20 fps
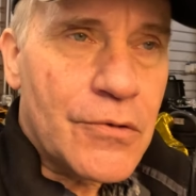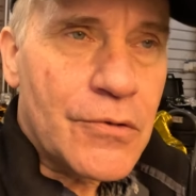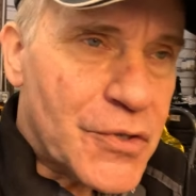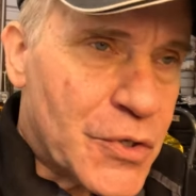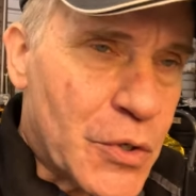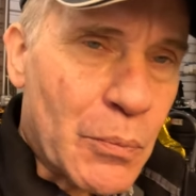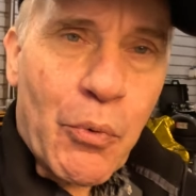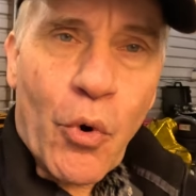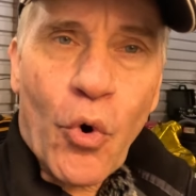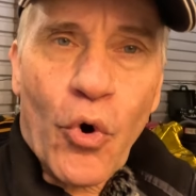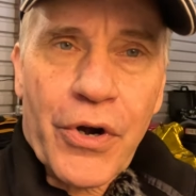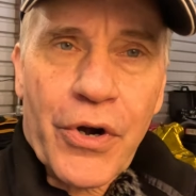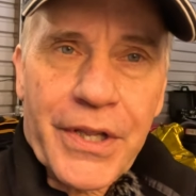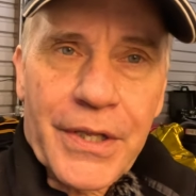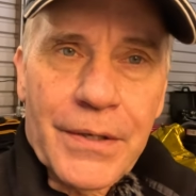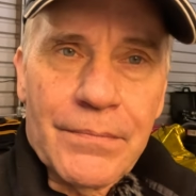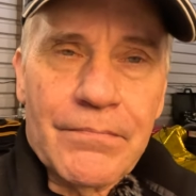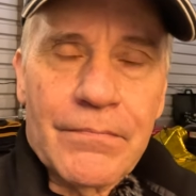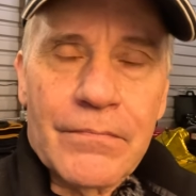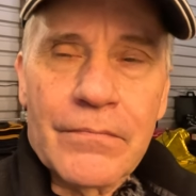support
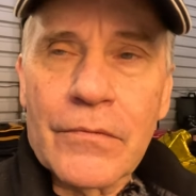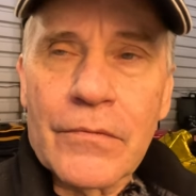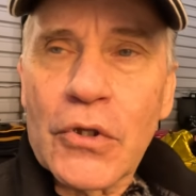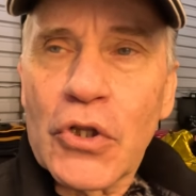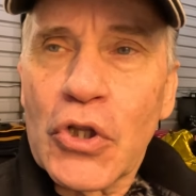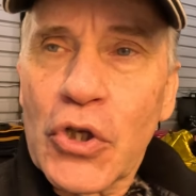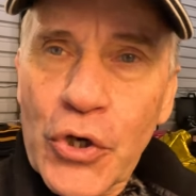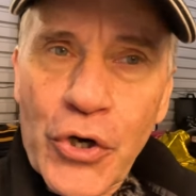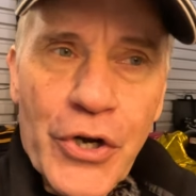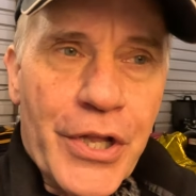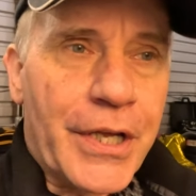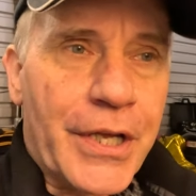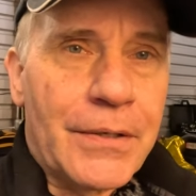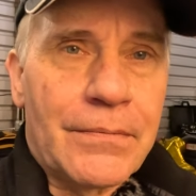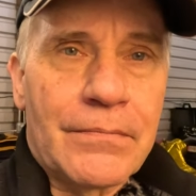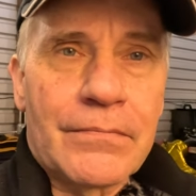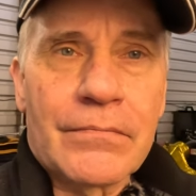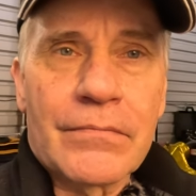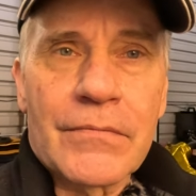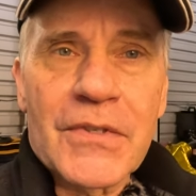it, learn
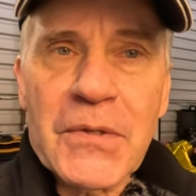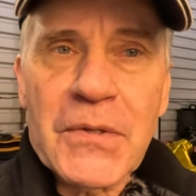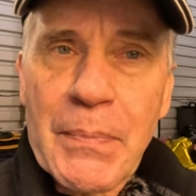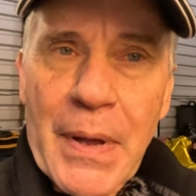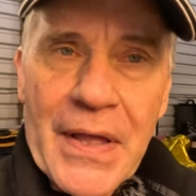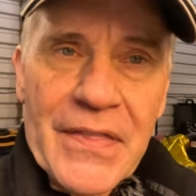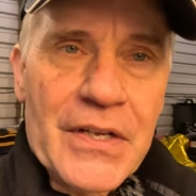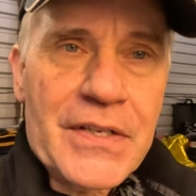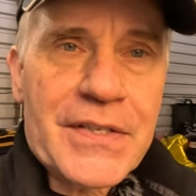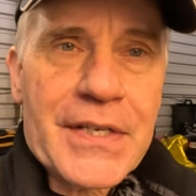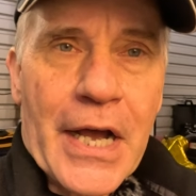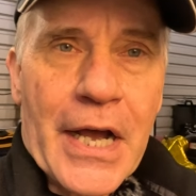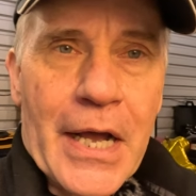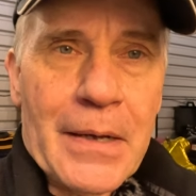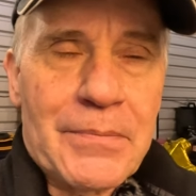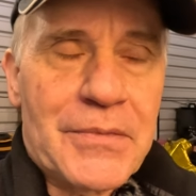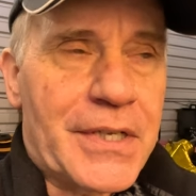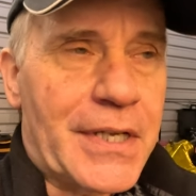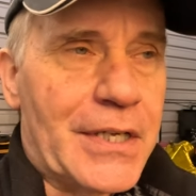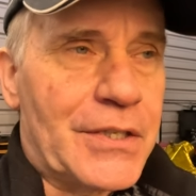it, spend the
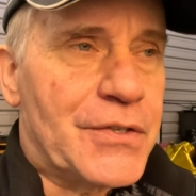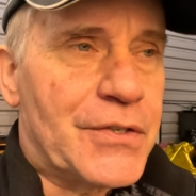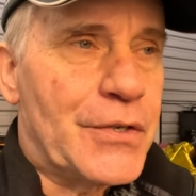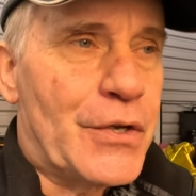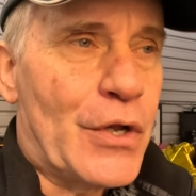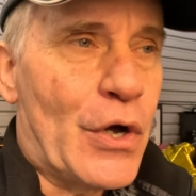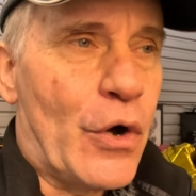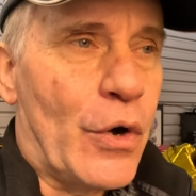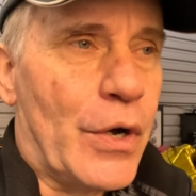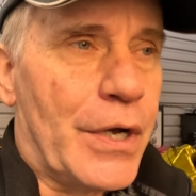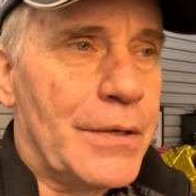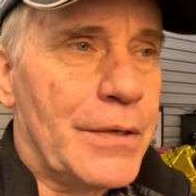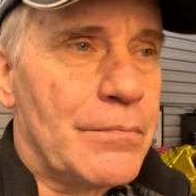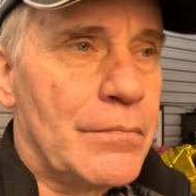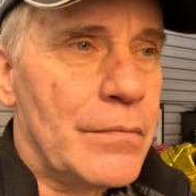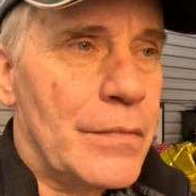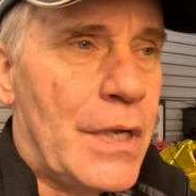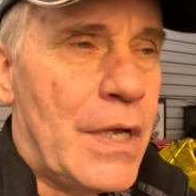time to get to know it.